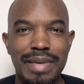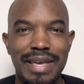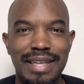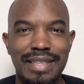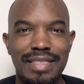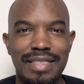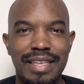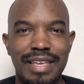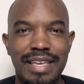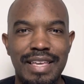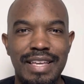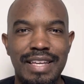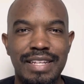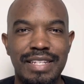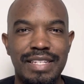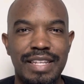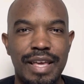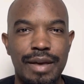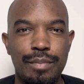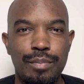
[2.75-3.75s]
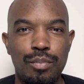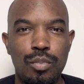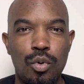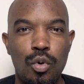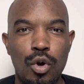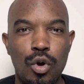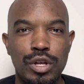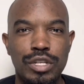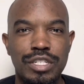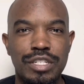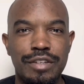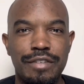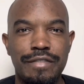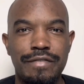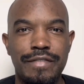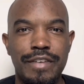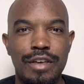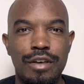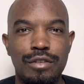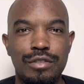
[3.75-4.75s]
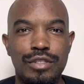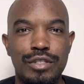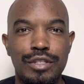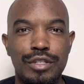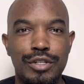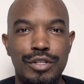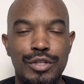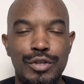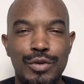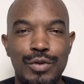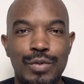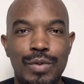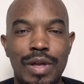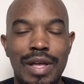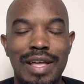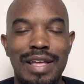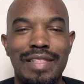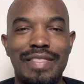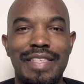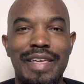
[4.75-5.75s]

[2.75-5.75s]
big thing that Porsha failed to do